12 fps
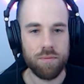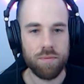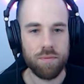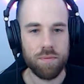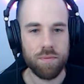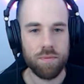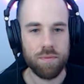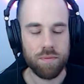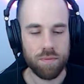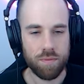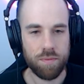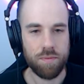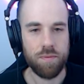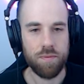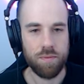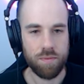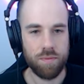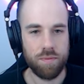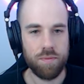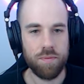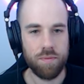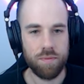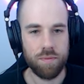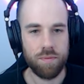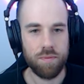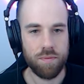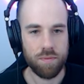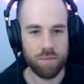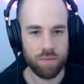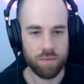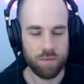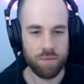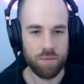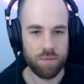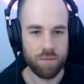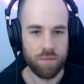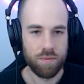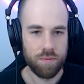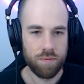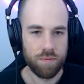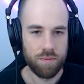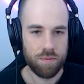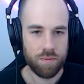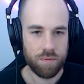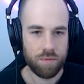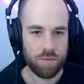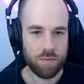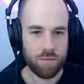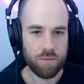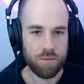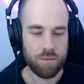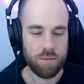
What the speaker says: The person shown says nothing.